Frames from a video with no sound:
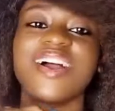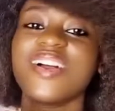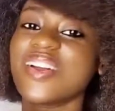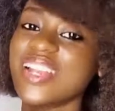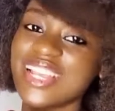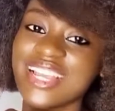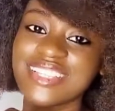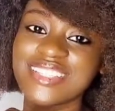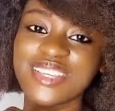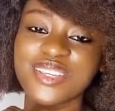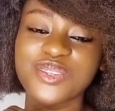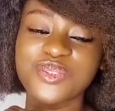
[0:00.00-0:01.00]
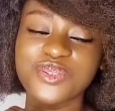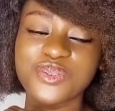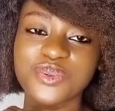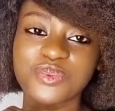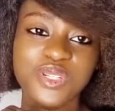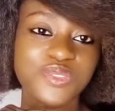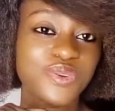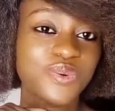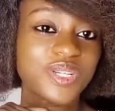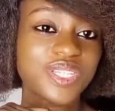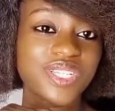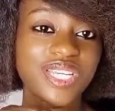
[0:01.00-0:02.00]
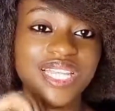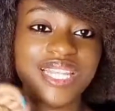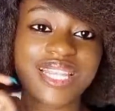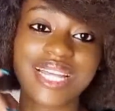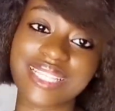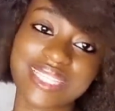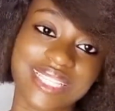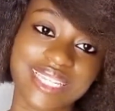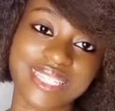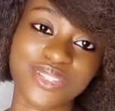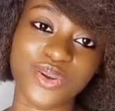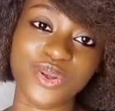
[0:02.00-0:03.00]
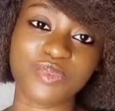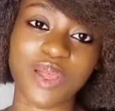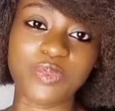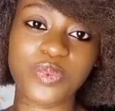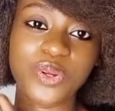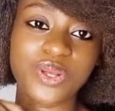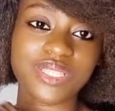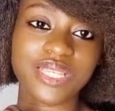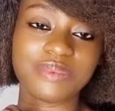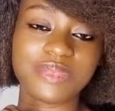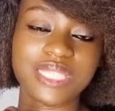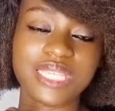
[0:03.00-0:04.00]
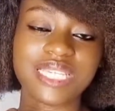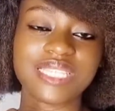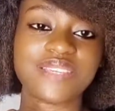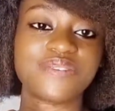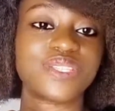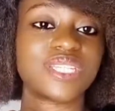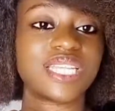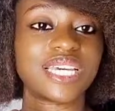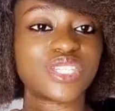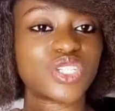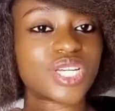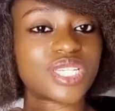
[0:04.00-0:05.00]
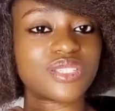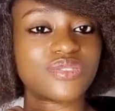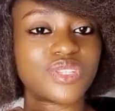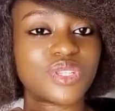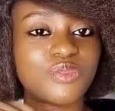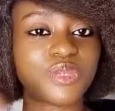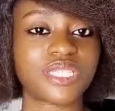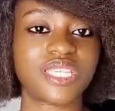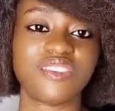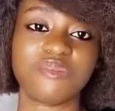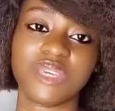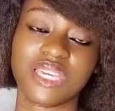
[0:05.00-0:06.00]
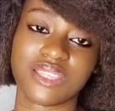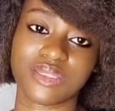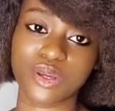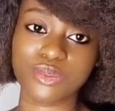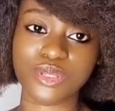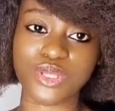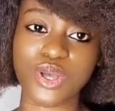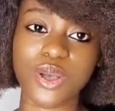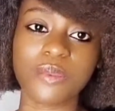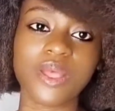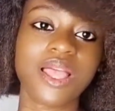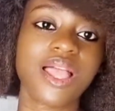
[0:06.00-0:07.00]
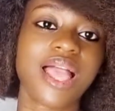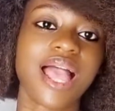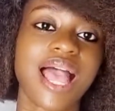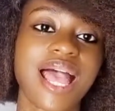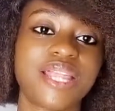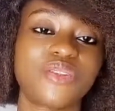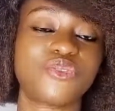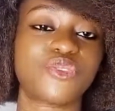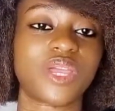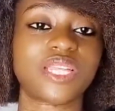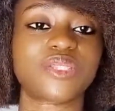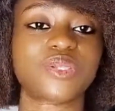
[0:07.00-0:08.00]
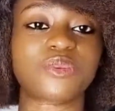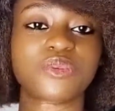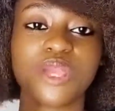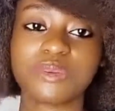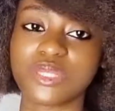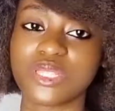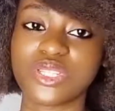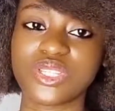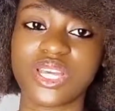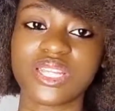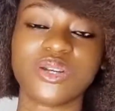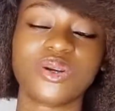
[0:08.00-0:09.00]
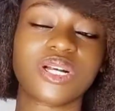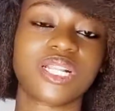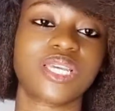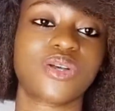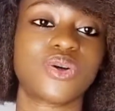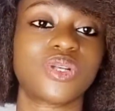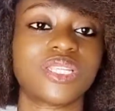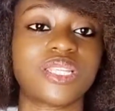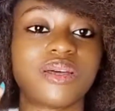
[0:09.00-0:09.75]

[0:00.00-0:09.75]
Alright guys, thank you so much for watching. That's it on my product empties. If you did enjoy this video, please give me a thumbs up, and don't forget to subscribe to this channel. Click on